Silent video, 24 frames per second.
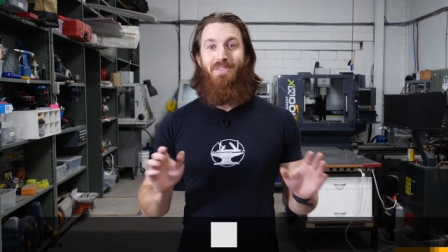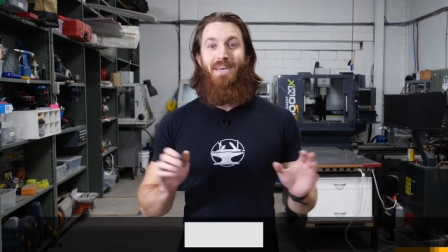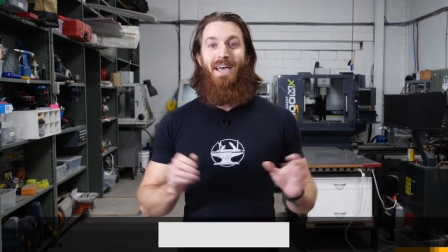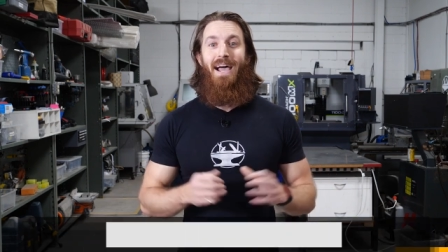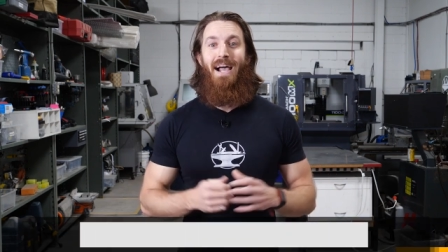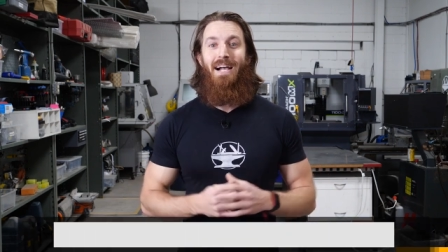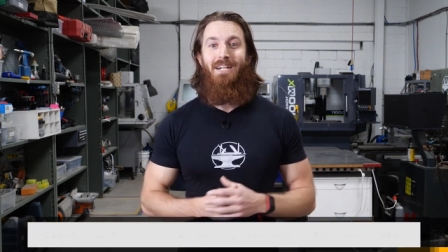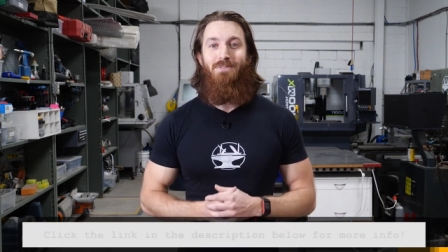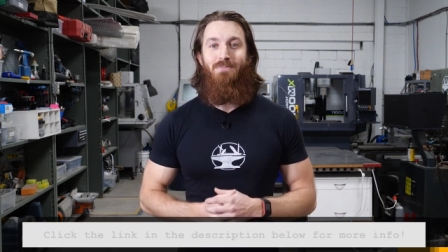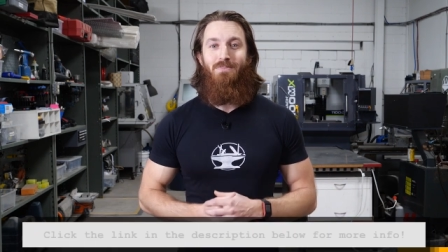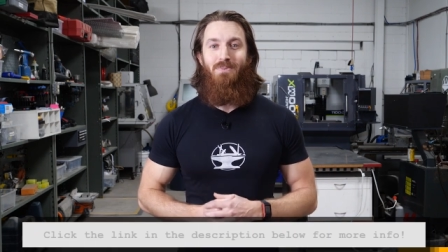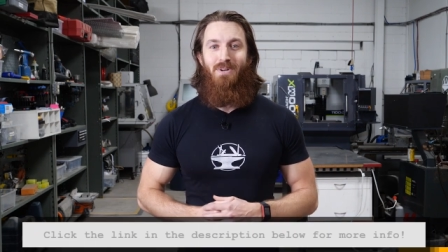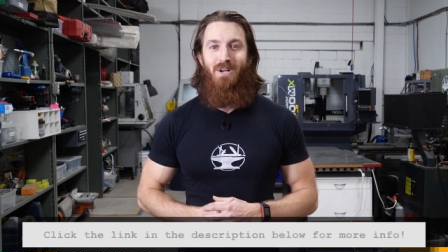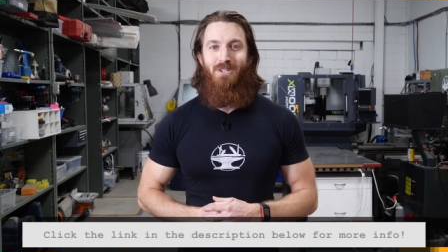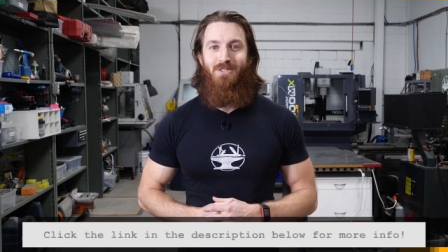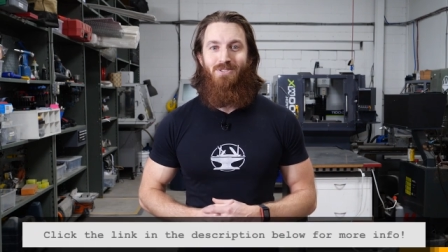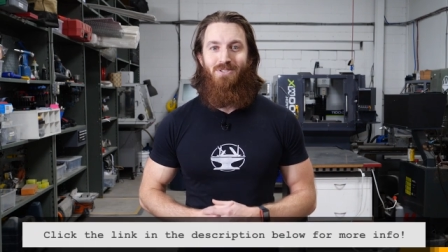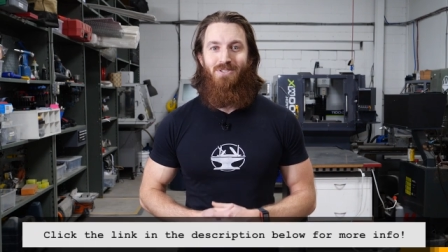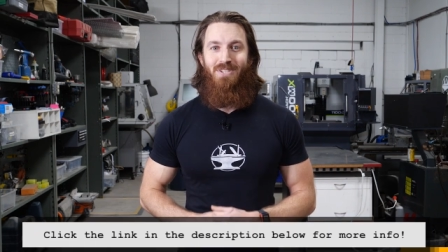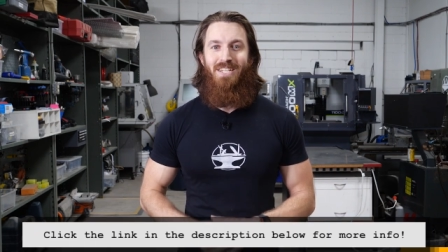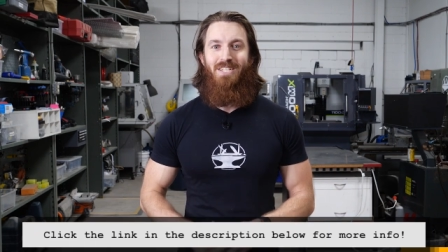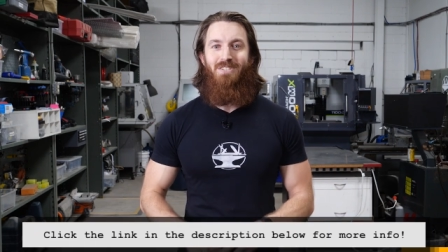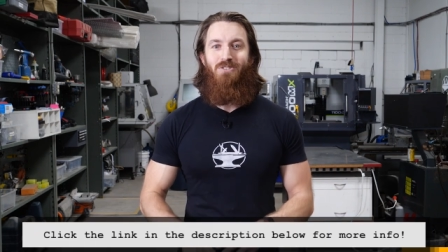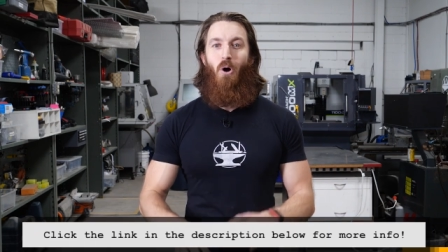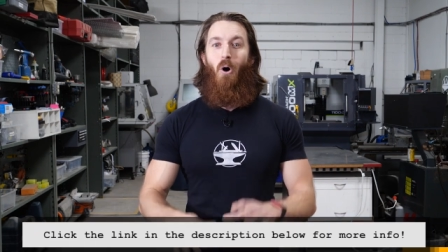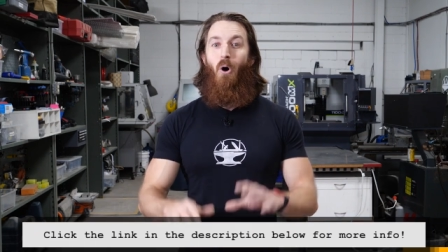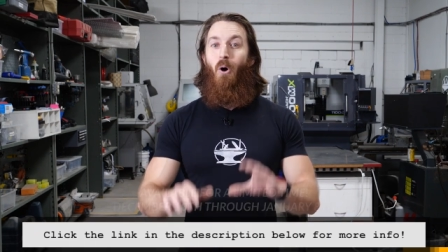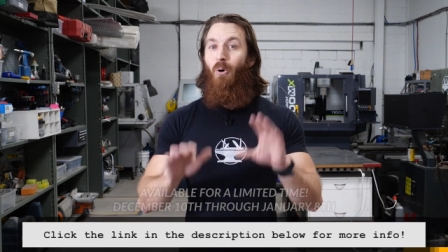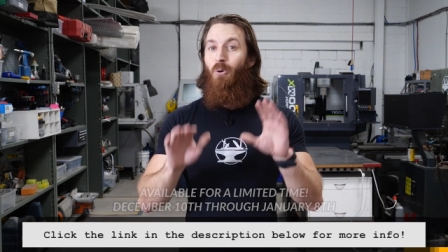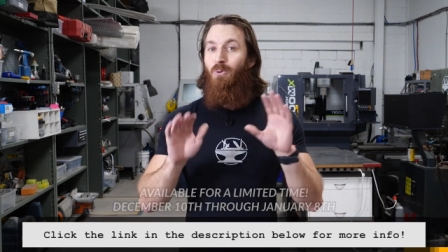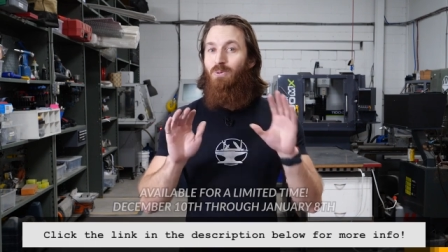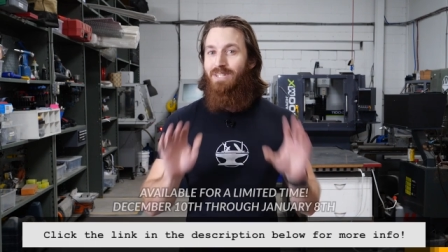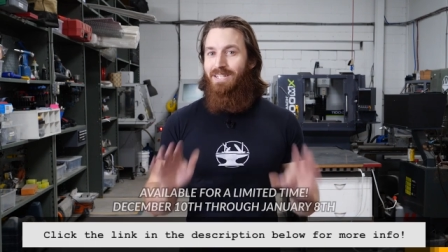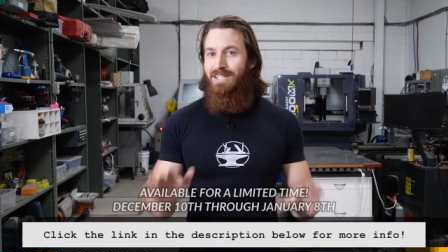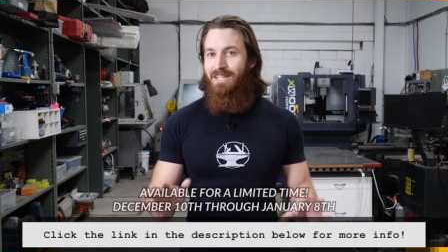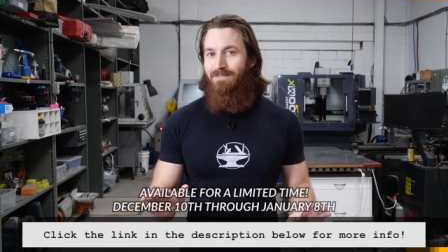the Hacksmith Monster is
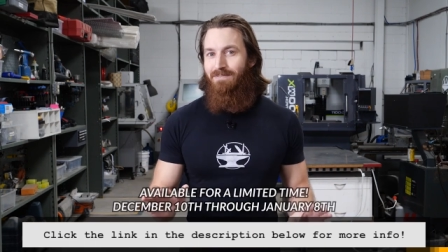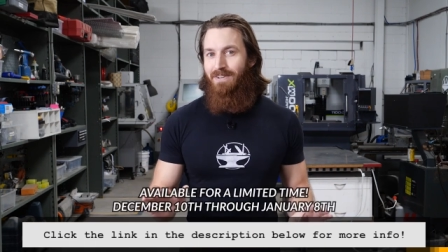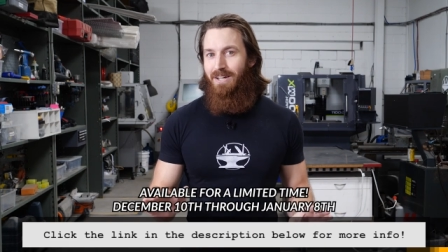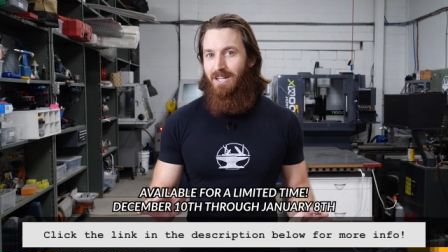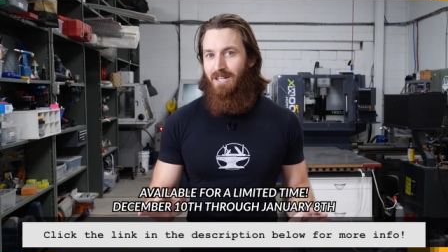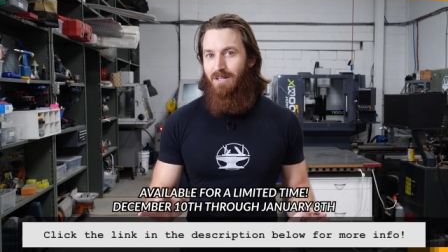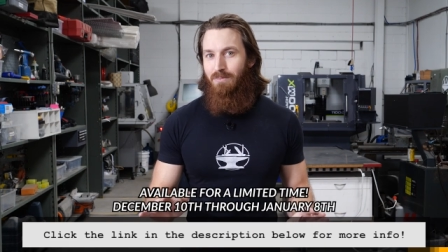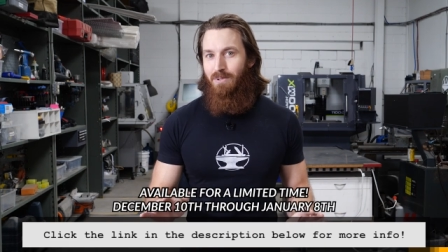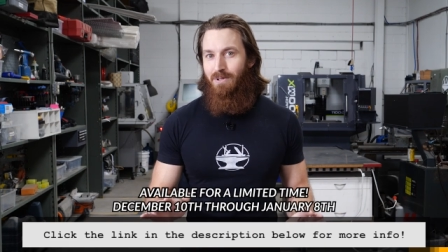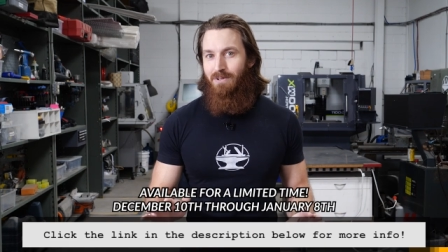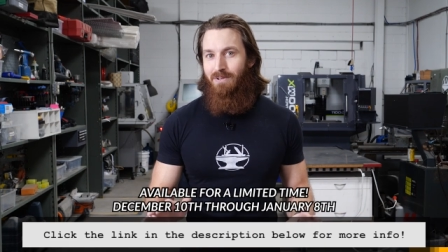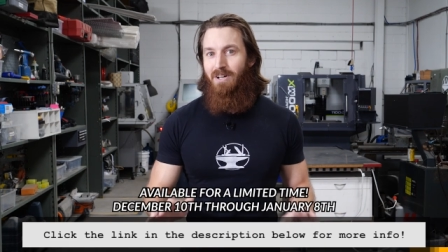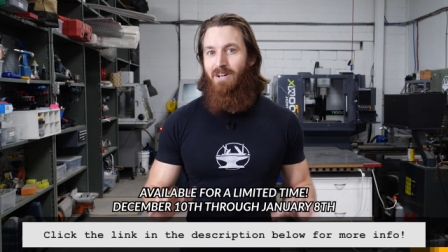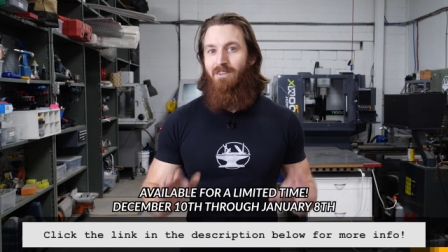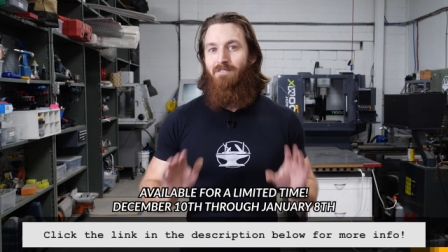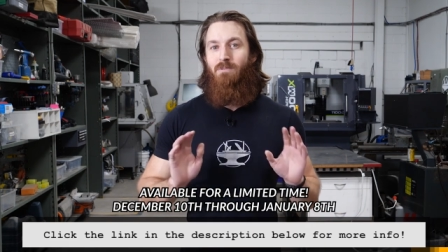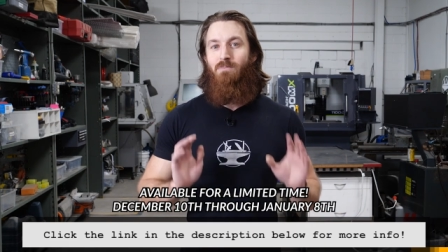only available